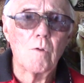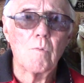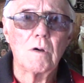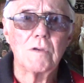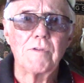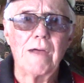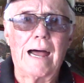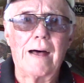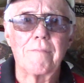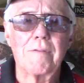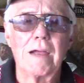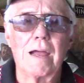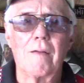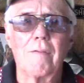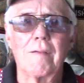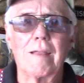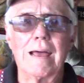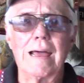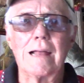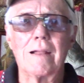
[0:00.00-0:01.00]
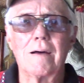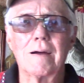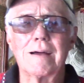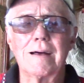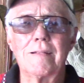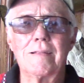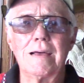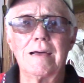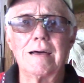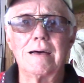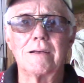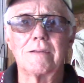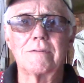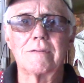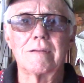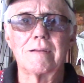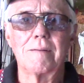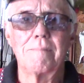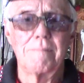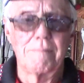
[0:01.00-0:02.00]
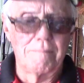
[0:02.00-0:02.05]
was out the other day. Look at this.